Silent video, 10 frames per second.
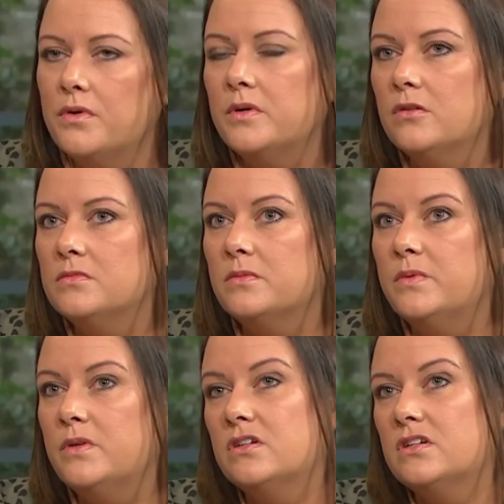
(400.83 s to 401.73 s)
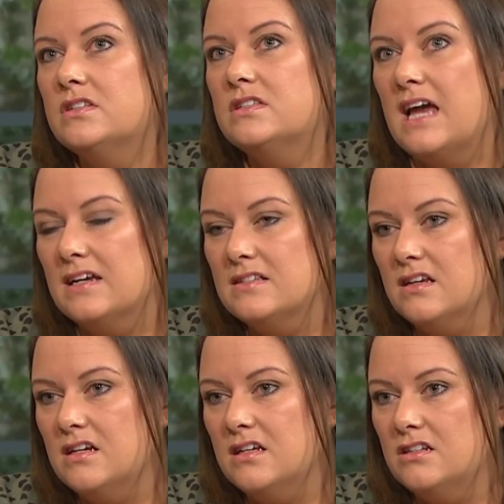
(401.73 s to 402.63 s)
we come to, when we look at the tax
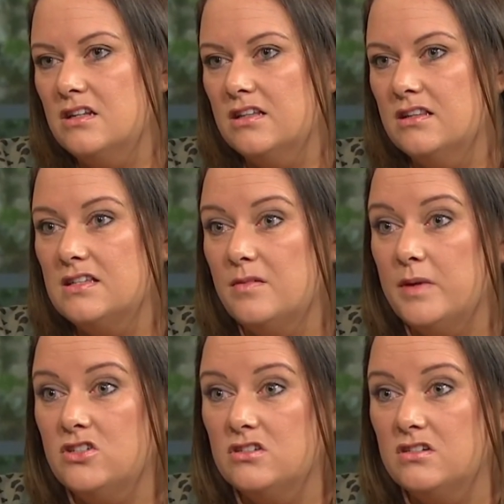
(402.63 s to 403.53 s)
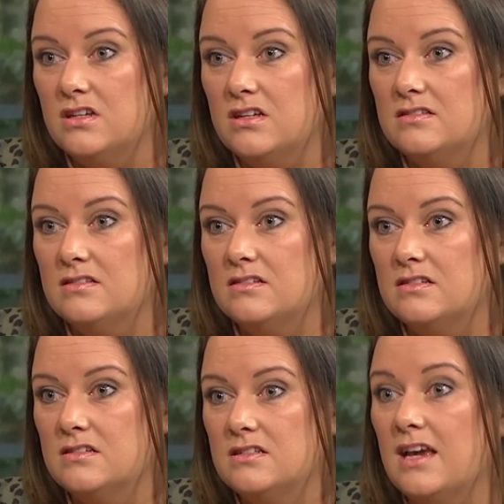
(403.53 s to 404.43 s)
side, like the state pension isn't
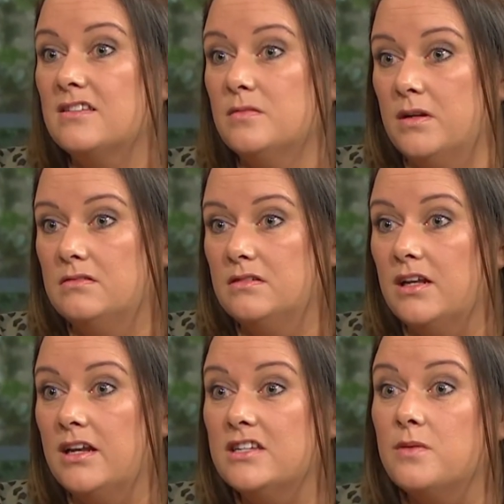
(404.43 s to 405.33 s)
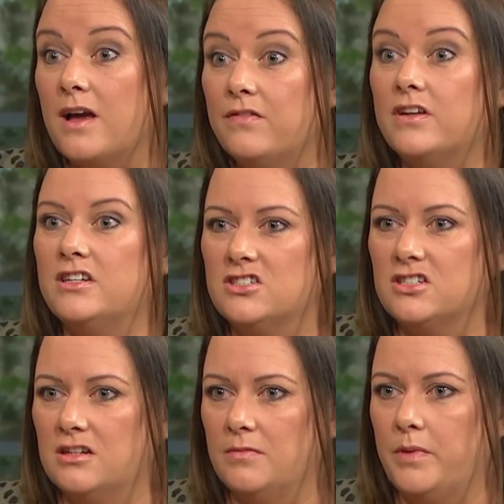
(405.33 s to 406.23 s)
taxable hmm. unless you have an
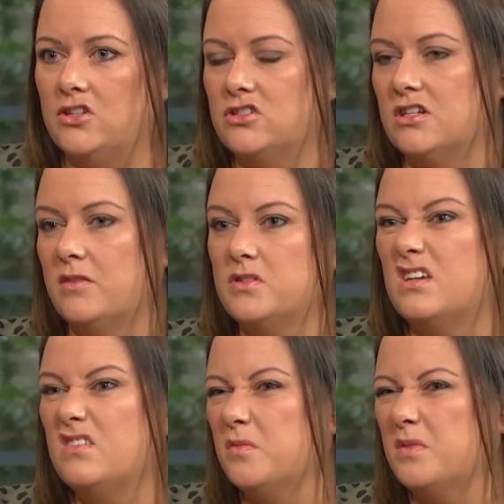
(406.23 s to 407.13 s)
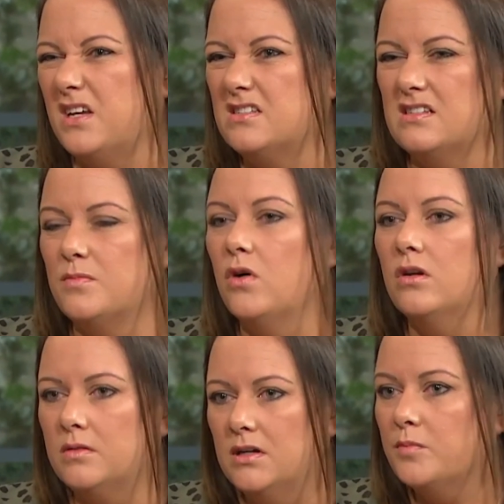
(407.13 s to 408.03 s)
additional pension top. So, say if someone has a
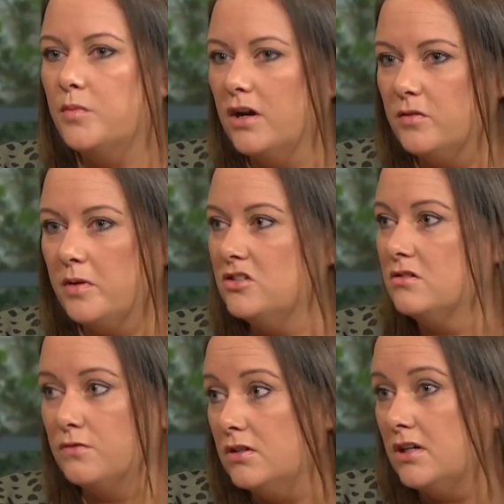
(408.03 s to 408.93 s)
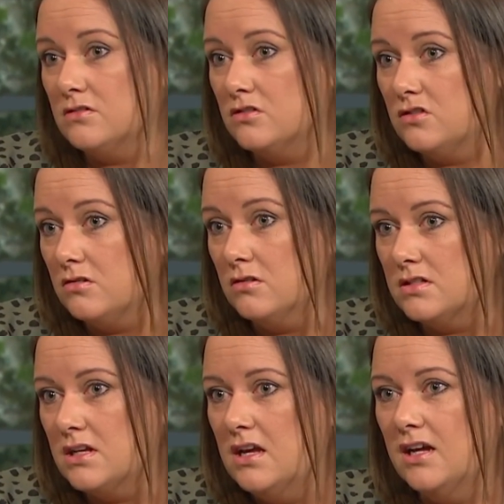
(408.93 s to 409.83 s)
small private pension of 4,000 euros
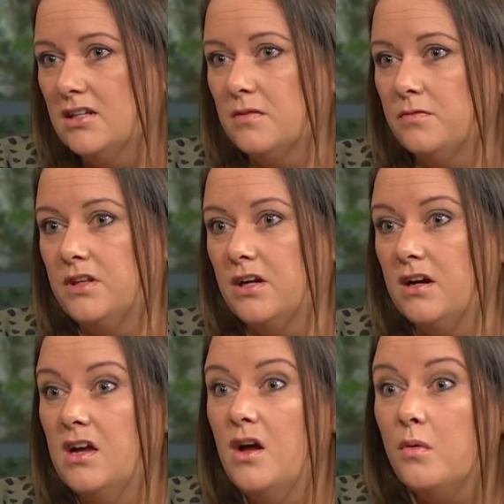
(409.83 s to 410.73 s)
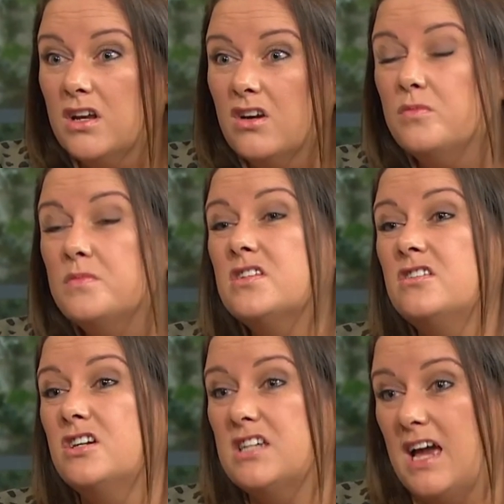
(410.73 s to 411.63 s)
on top of there, when it comes to their
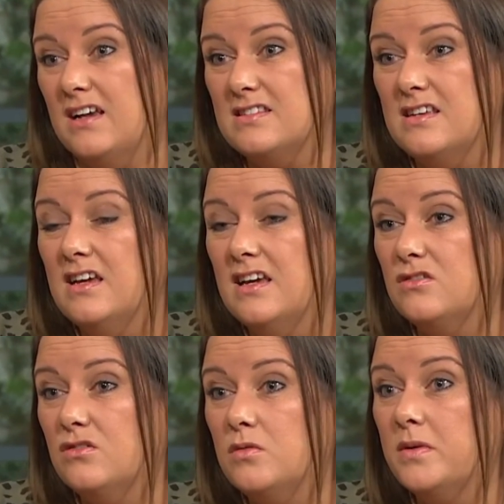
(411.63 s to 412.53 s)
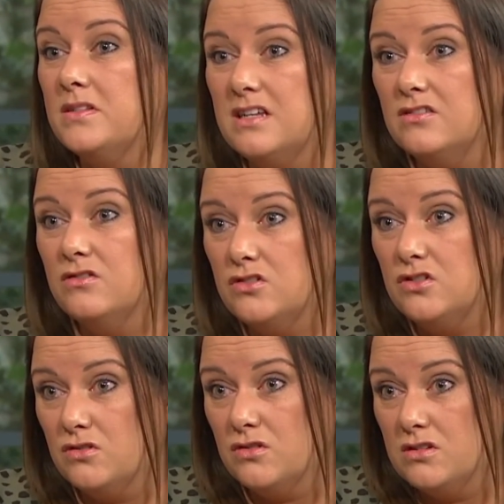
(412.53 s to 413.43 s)
tax, it's going to be about 600
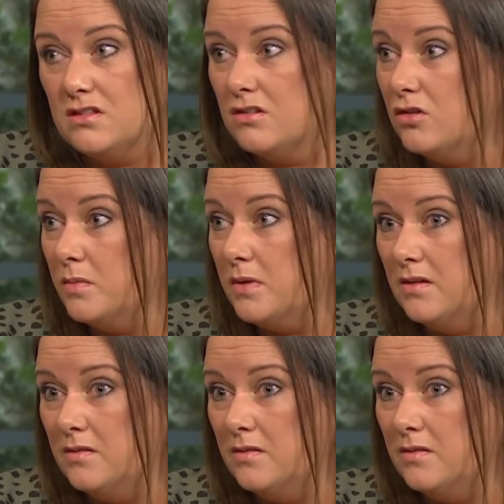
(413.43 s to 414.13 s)
euros. They're going to be